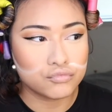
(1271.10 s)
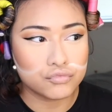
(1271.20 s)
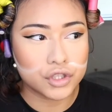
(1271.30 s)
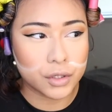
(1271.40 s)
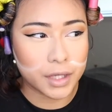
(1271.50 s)

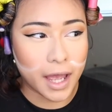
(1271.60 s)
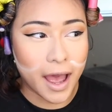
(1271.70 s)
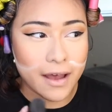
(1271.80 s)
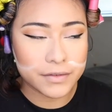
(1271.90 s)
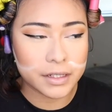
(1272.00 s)
So yeah,
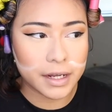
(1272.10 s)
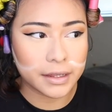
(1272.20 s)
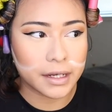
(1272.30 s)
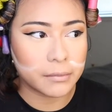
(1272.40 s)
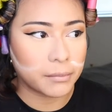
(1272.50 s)
after I
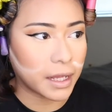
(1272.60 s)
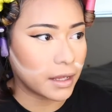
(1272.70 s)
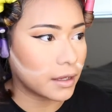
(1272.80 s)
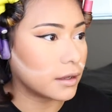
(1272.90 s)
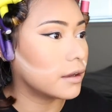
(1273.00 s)
let it
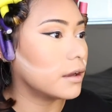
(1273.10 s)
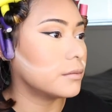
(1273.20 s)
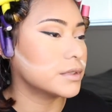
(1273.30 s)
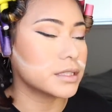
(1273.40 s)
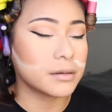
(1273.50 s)
bake,
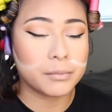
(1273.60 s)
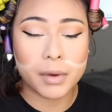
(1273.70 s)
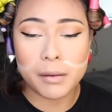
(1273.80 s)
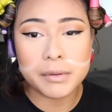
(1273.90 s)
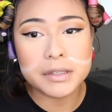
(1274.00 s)
I'm just gonna
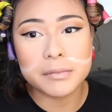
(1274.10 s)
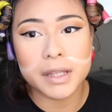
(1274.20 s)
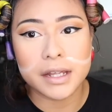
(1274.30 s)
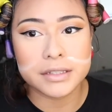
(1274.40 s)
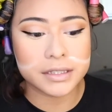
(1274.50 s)
pop on some
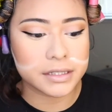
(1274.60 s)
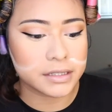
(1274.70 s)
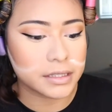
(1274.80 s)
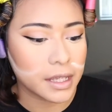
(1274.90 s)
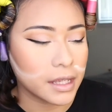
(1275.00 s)
lashes,